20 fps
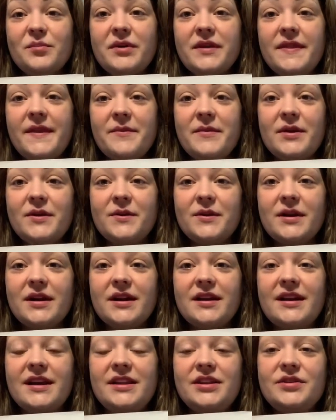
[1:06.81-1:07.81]
put them in
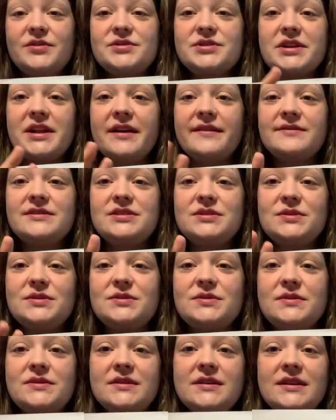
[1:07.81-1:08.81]
order, and you should have
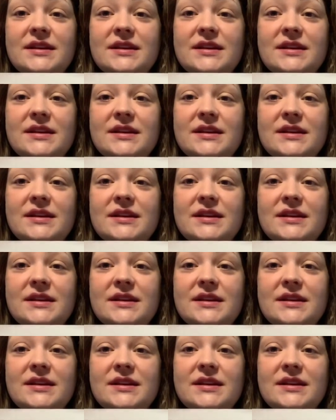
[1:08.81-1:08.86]
two